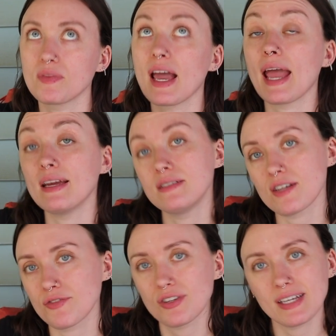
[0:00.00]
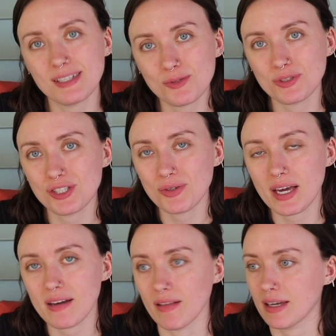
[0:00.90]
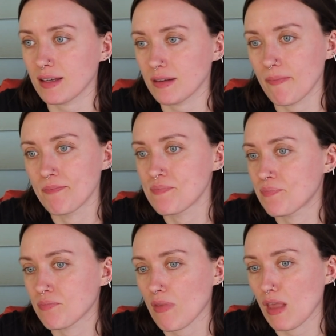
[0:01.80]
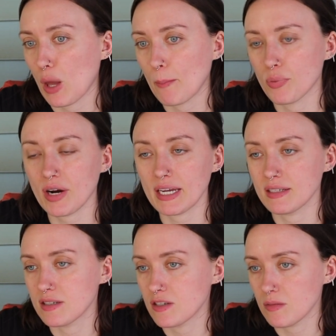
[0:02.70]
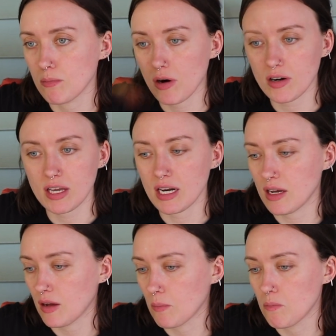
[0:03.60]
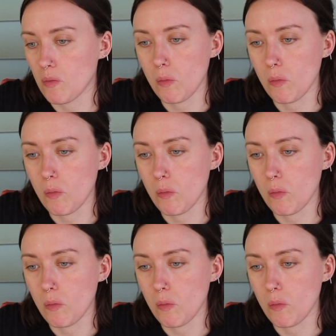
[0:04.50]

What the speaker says: the end of the list, once you get like brand, marketing,